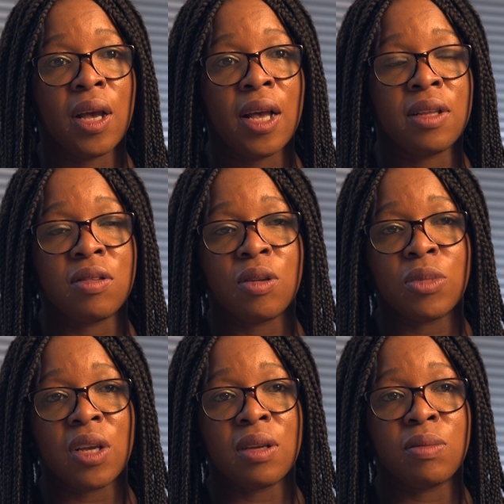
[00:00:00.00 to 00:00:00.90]
And
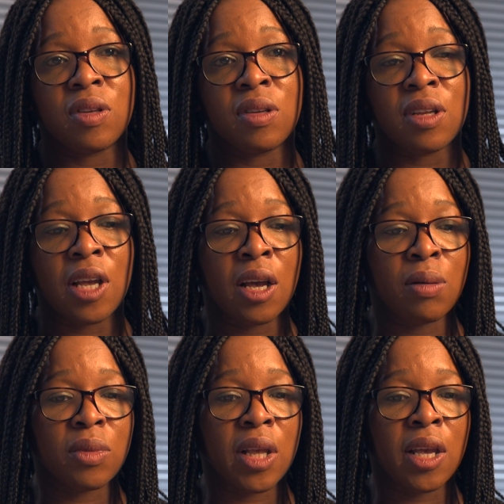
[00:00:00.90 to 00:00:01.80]
sometimes
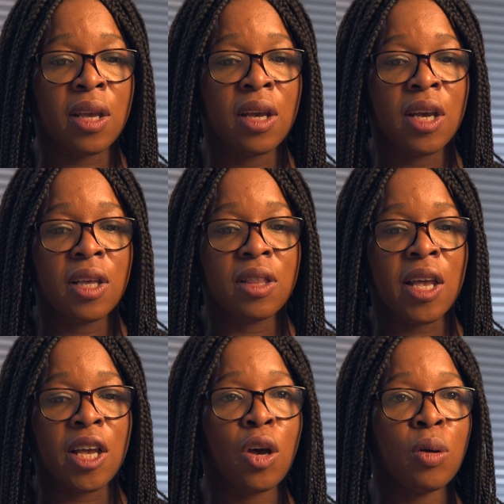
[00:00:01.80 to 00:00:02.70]
their
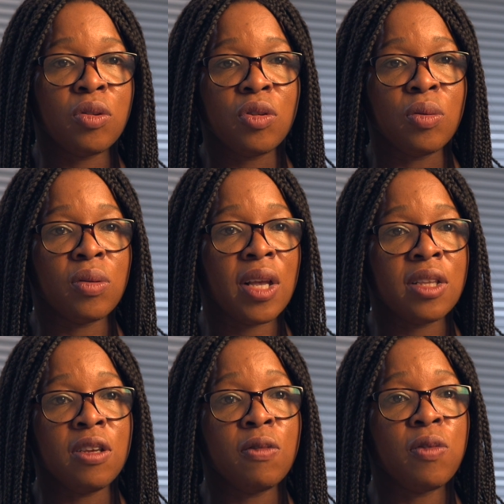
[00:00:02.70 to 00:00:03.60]

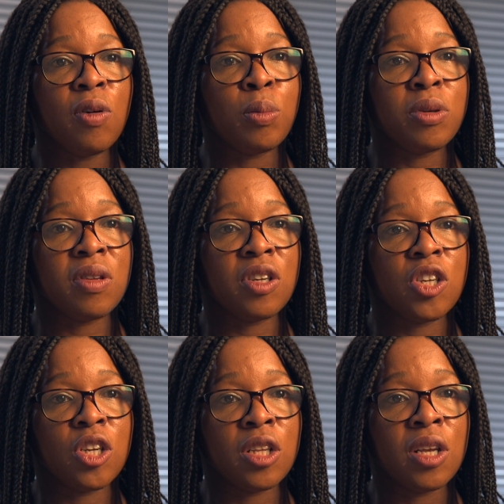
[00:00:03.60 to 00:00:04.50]
default
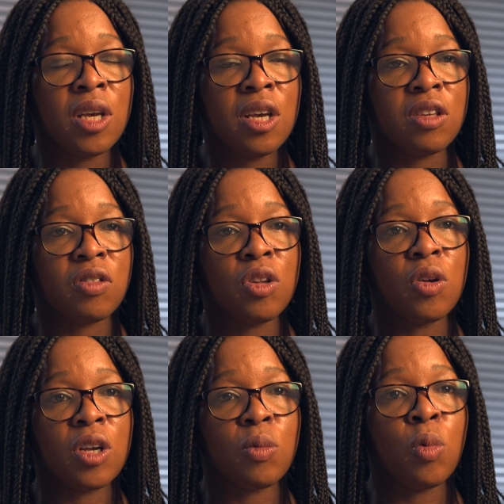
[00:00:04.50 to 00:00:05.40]
position is to
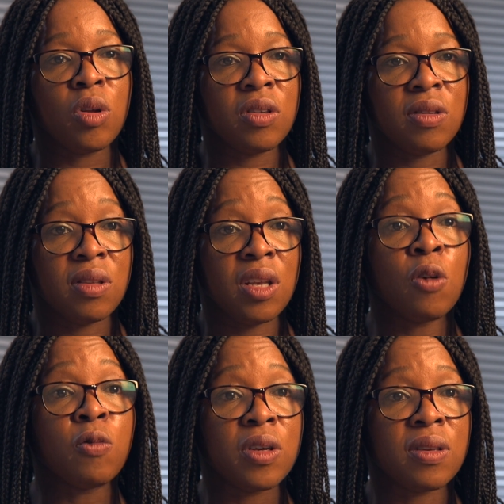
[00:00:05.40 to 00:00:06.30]
look at what is the
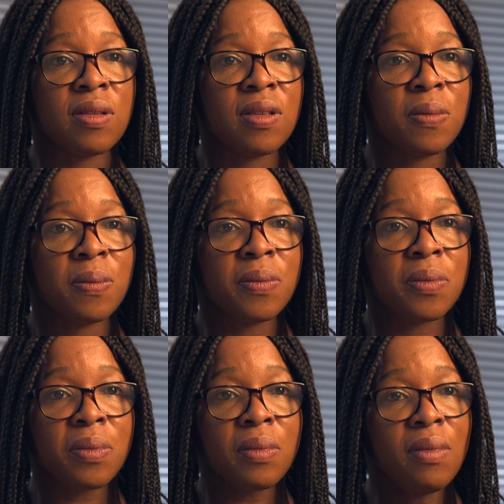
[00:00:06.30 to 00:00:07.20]
obvious.
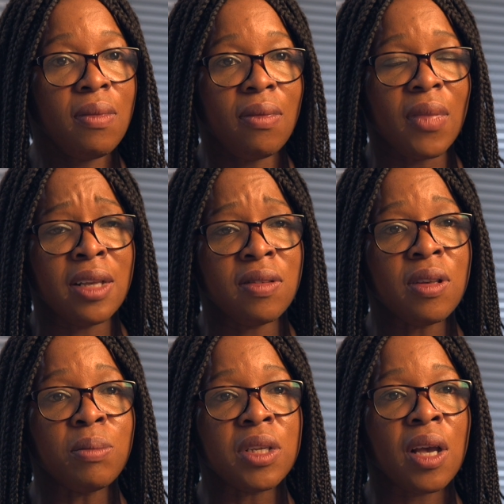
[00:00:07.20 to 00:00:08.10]
And
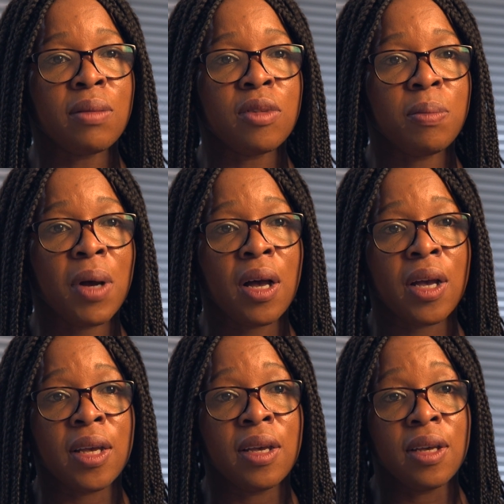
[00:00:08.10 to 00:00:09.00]
sometimes
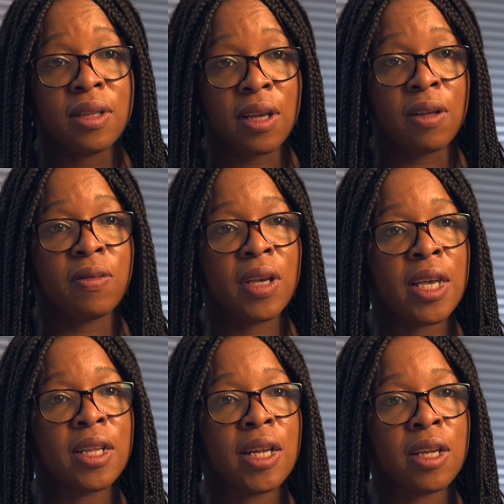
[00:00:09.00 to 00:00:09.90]
by delving
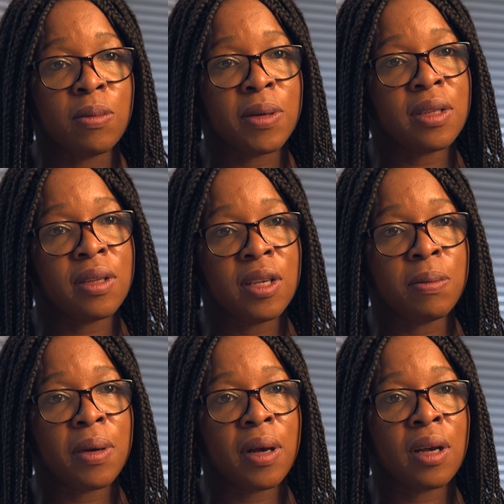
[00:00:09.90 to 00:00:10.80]
in a little bit
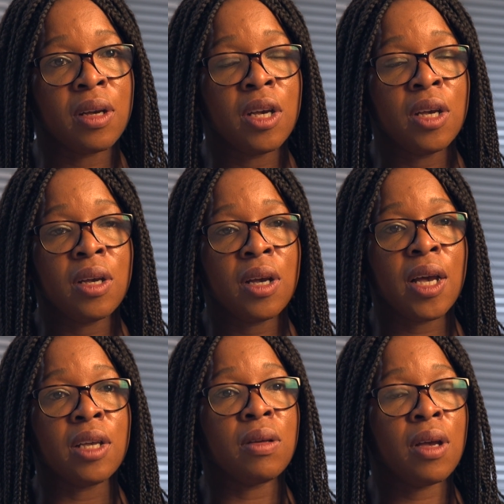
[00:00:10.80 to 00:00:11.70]
deeper
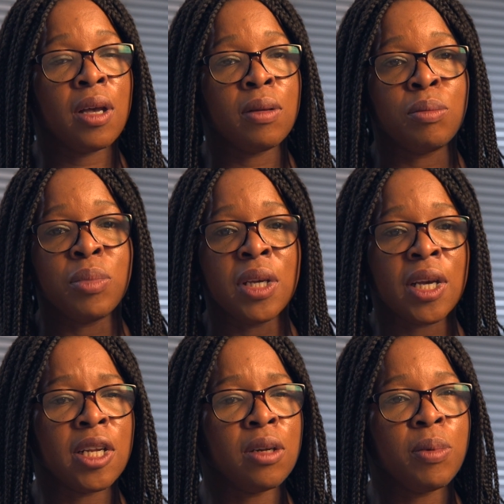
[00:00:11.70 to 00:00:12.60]
and
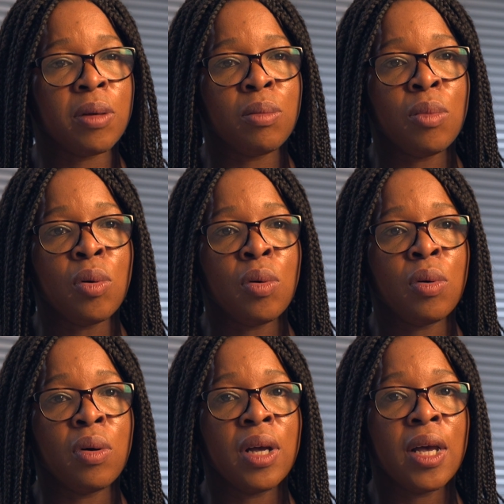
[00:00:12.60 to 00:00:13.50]
being a little bit more,